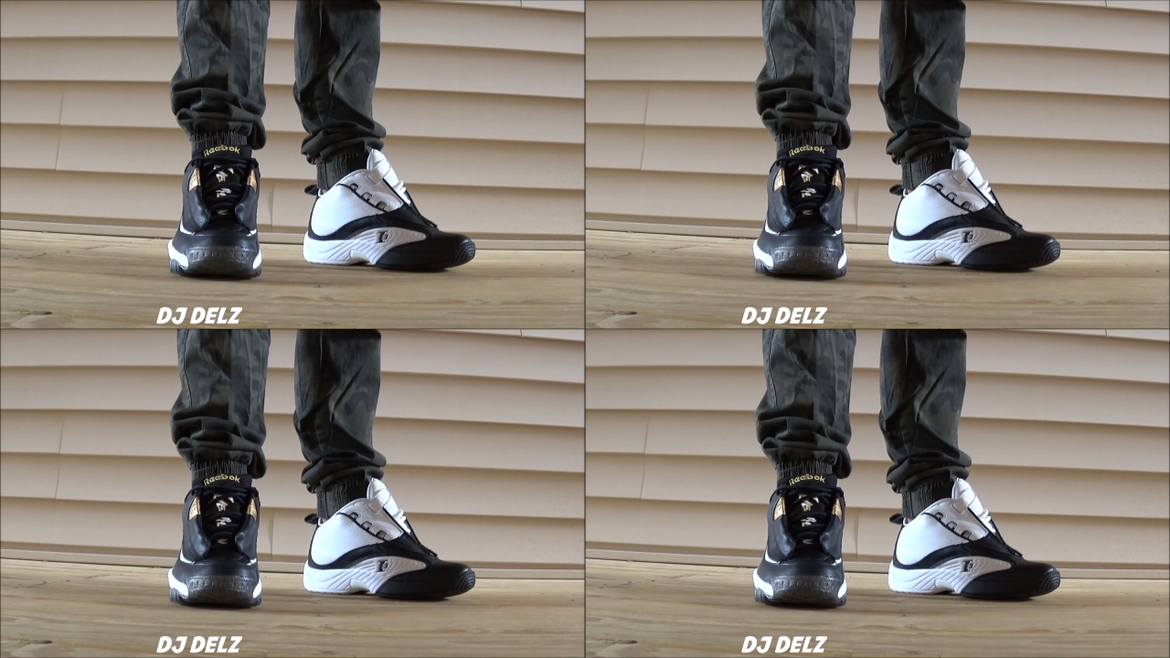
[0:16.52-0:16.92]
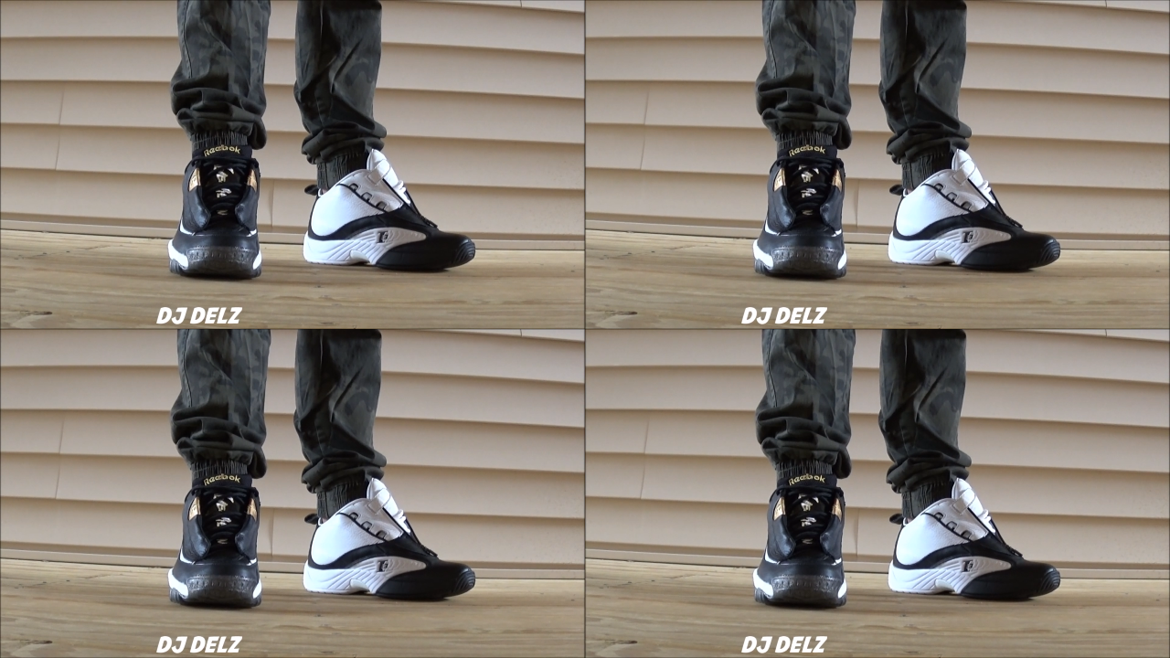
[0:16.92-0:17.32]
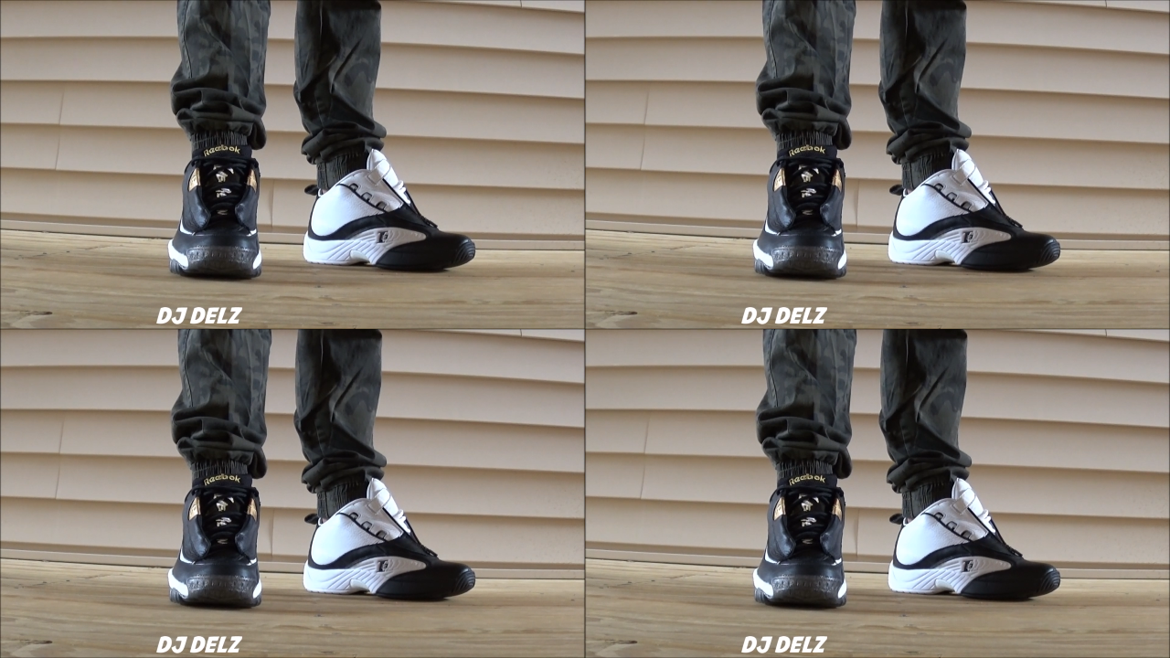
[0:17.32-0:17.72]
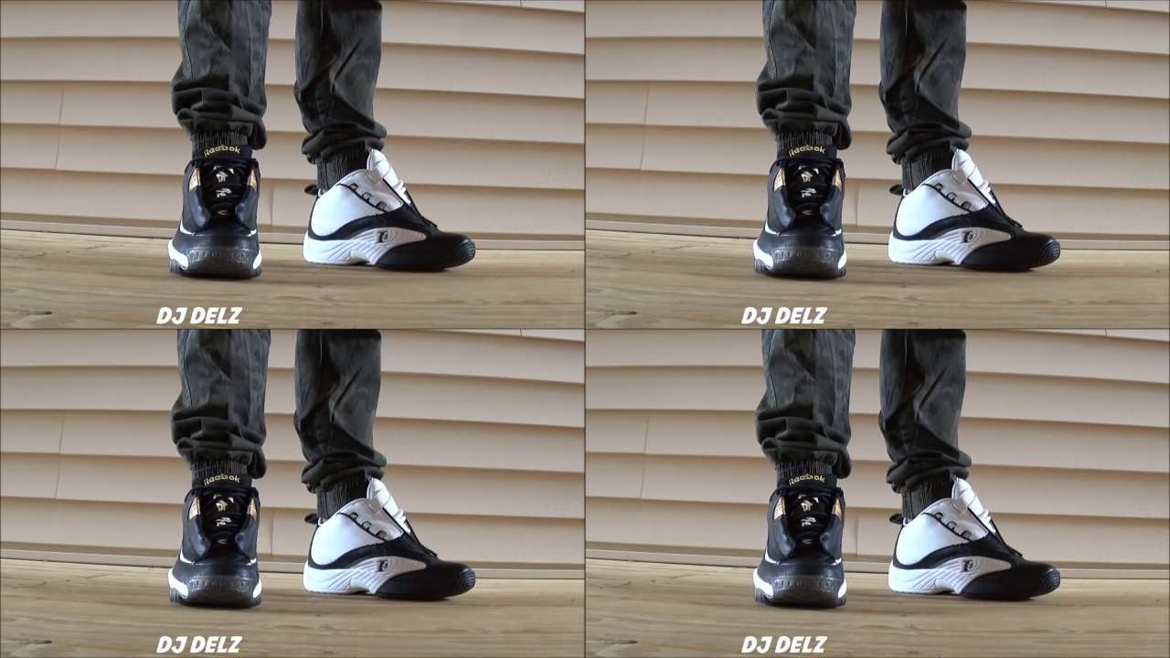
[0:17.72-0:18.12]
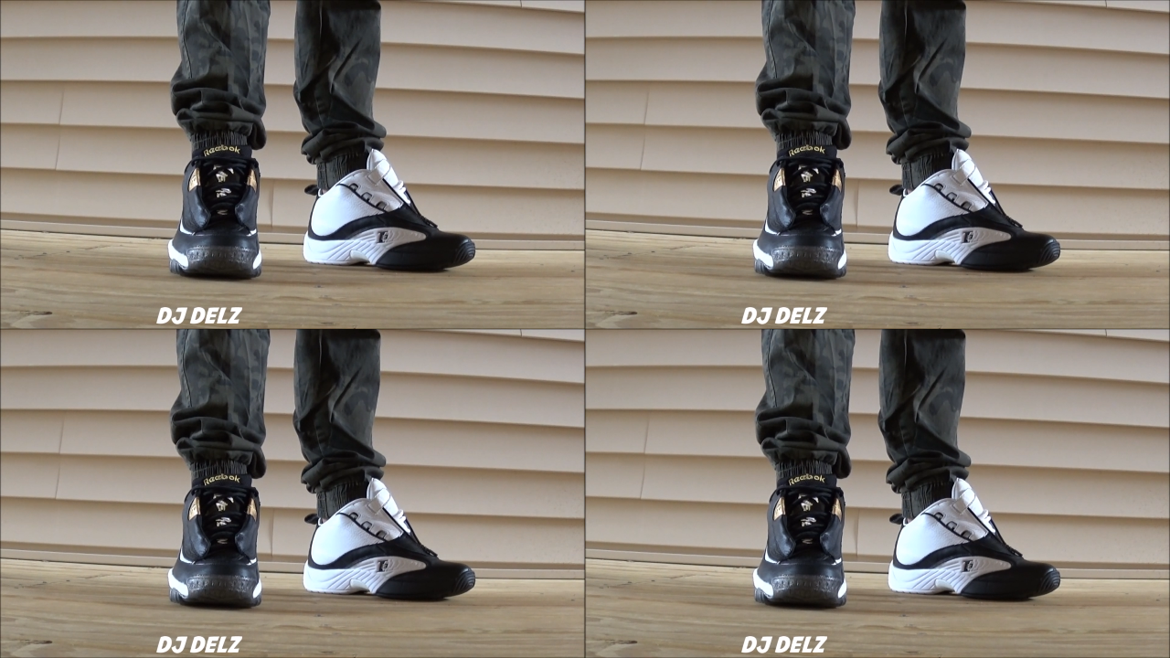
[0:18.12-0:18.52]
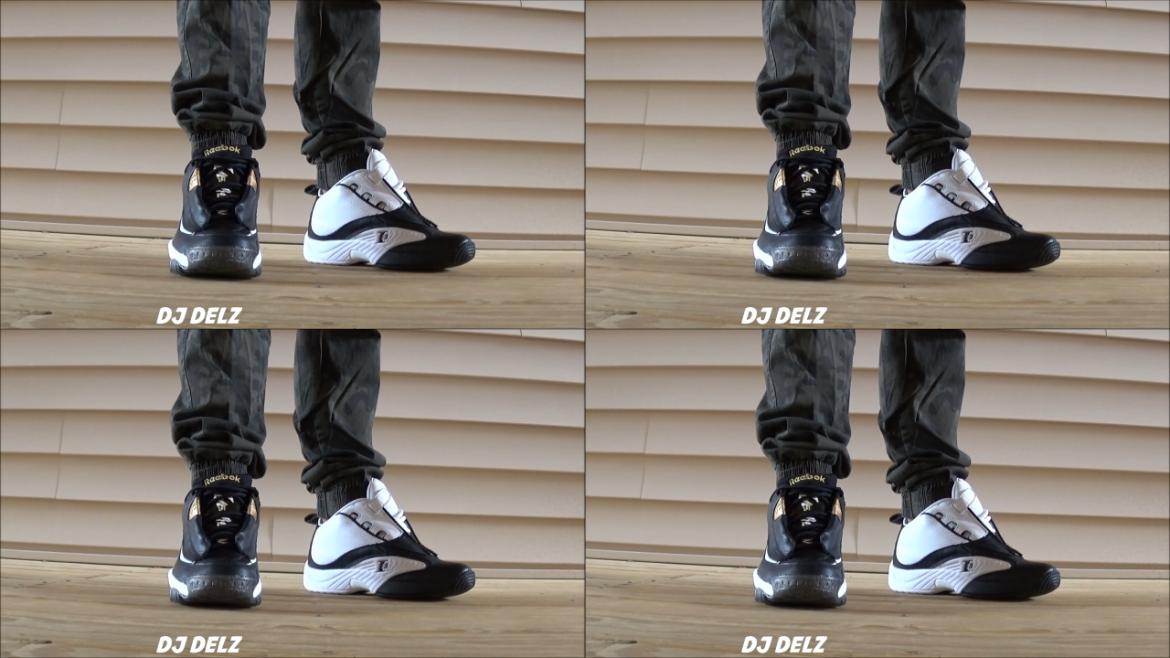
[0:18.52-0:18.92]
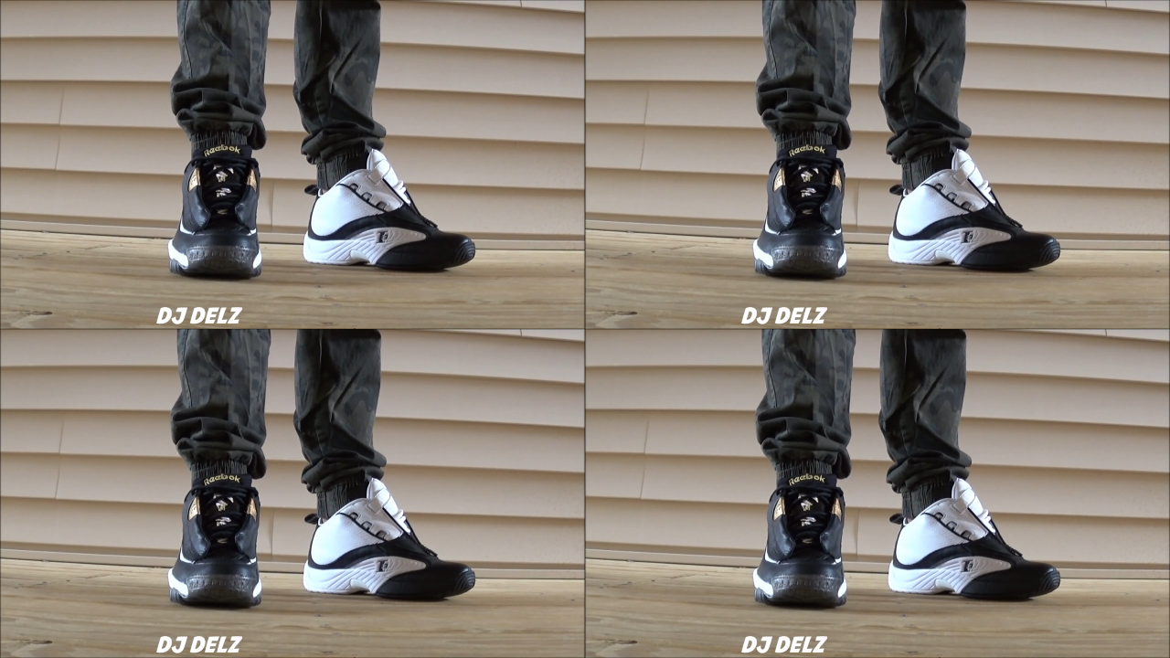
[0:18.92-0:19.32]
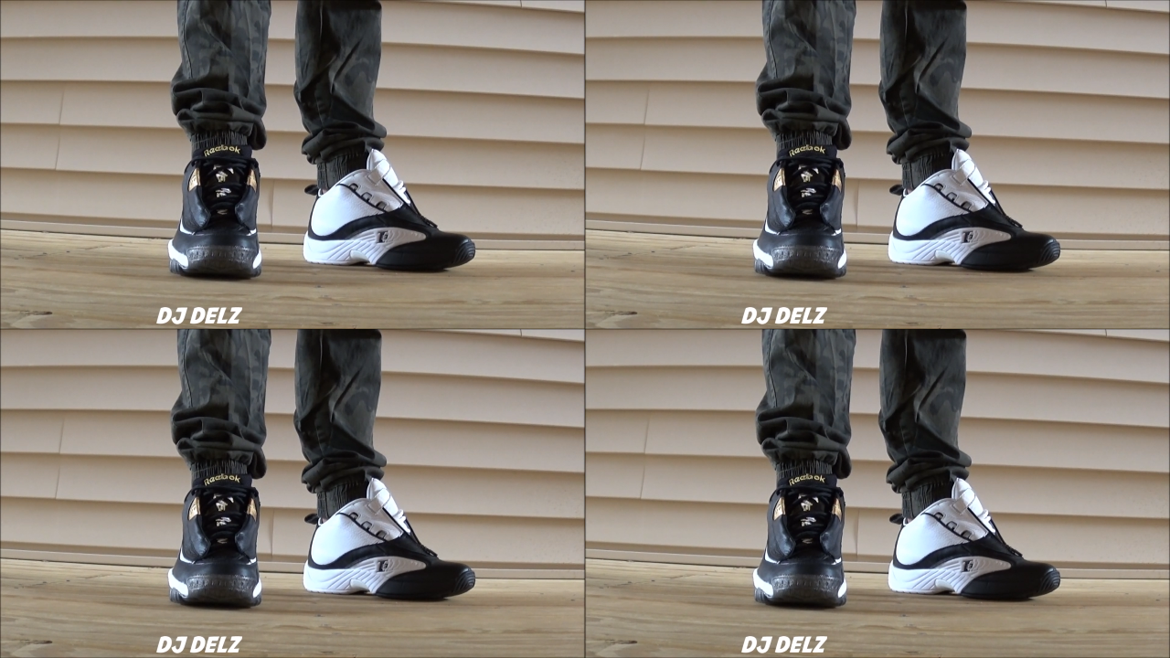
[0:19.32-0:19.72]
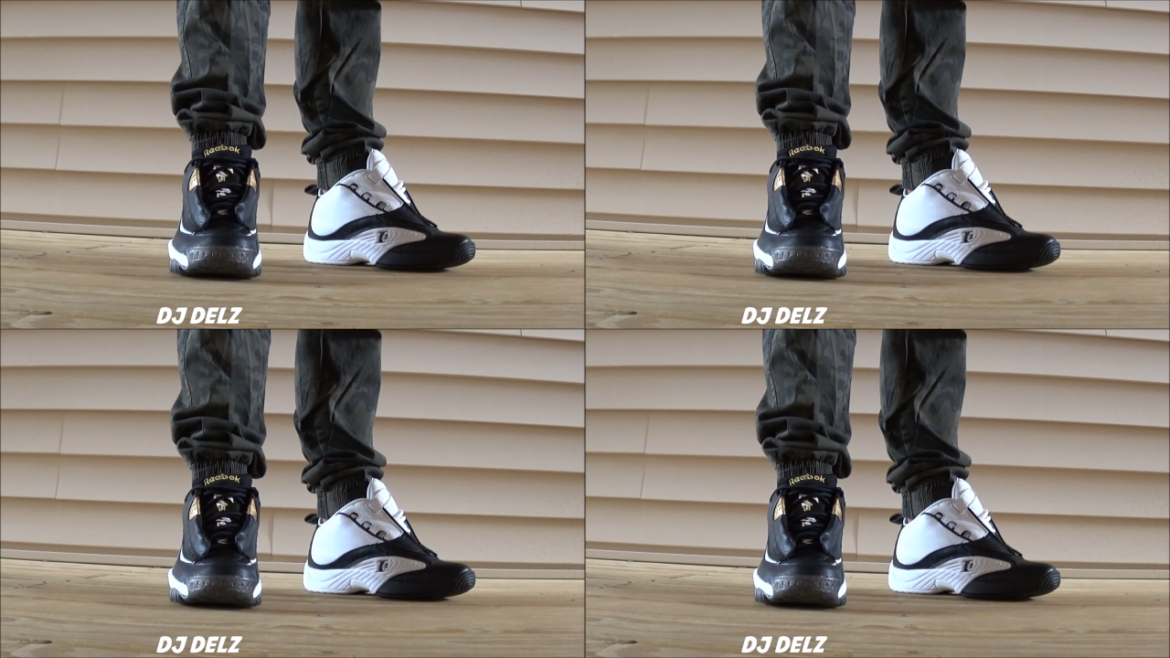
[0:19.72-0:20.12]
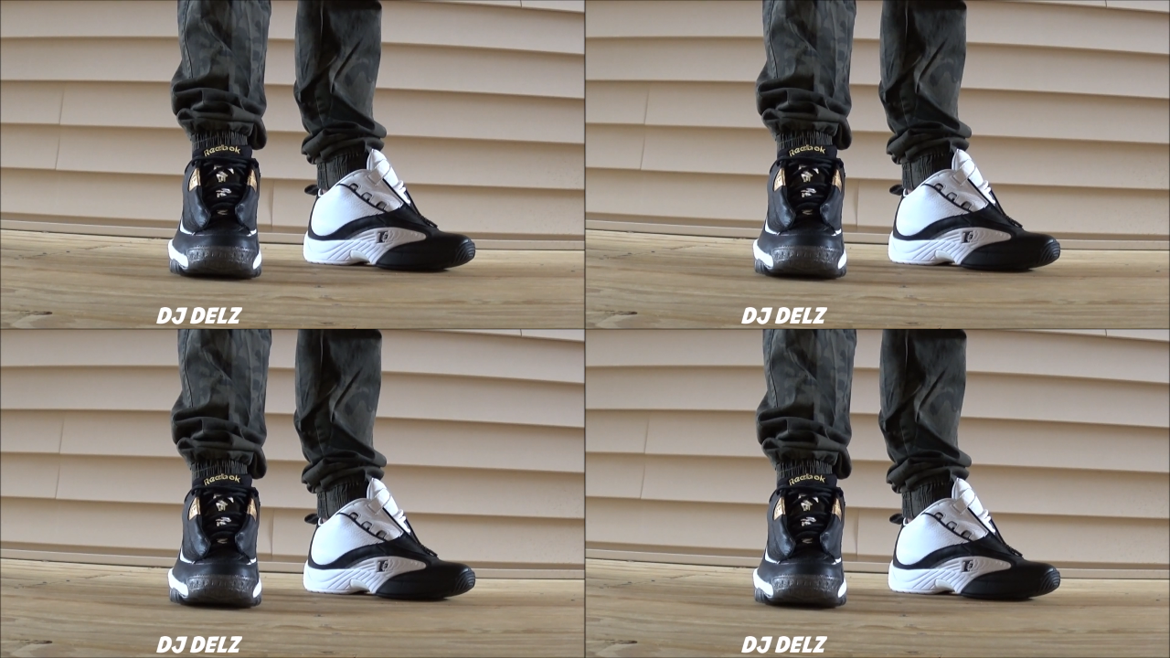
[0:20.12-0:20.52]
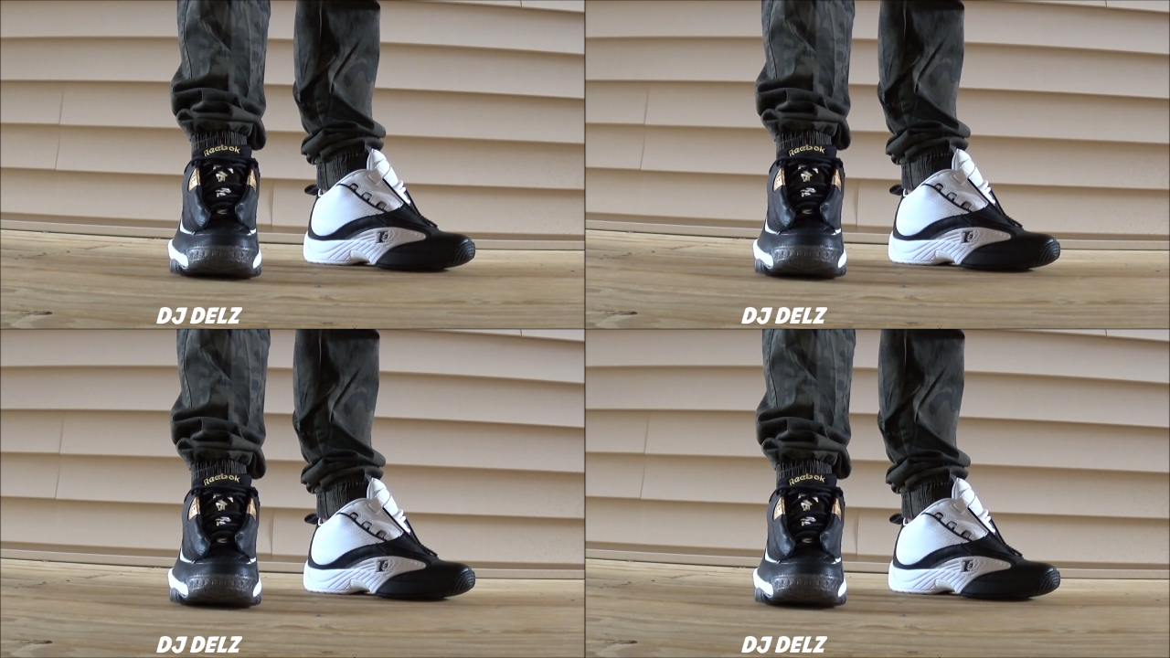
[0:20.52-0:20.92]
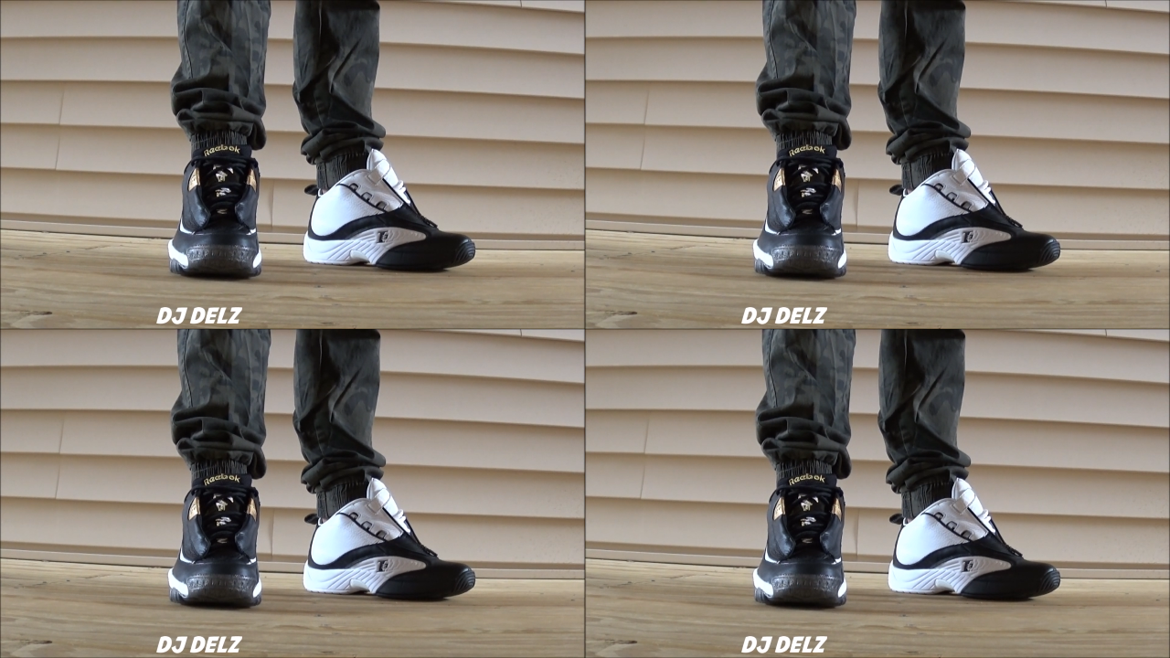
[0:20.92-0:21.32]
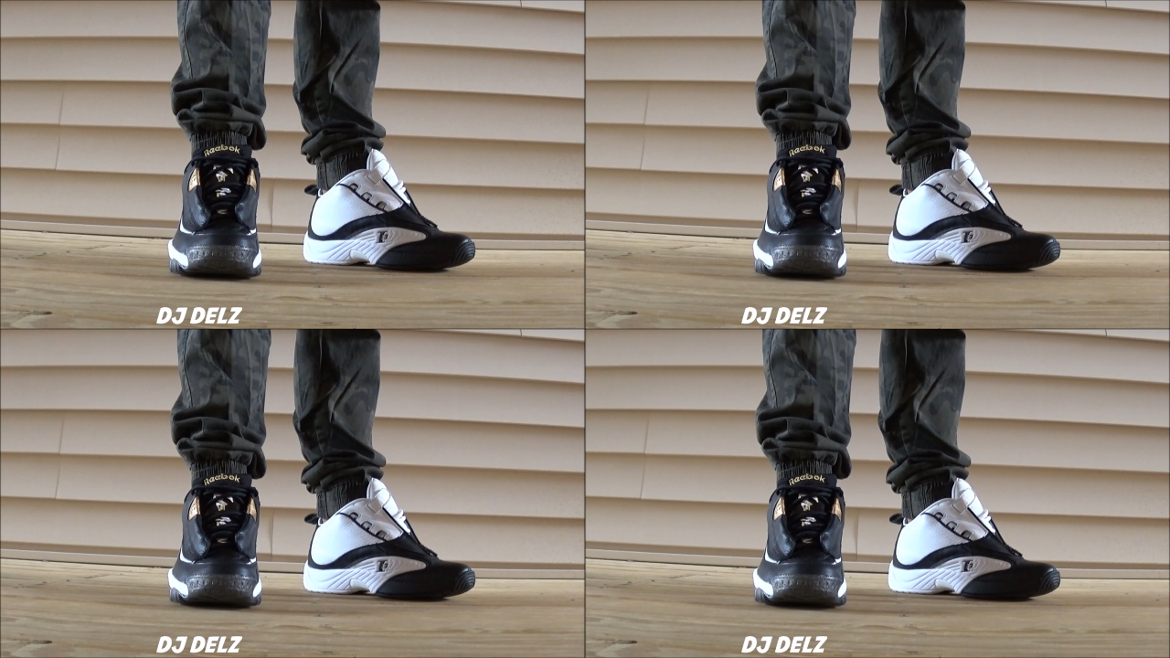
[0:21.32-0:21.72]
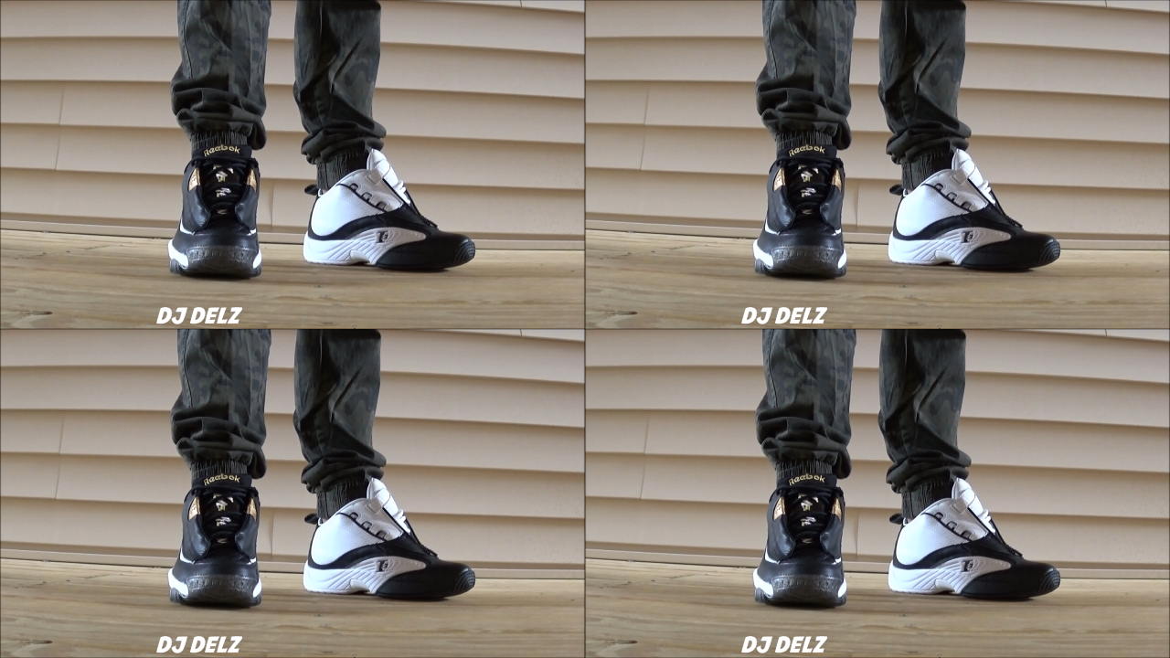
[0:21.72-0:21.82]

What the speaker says: [unreadable: no face in view]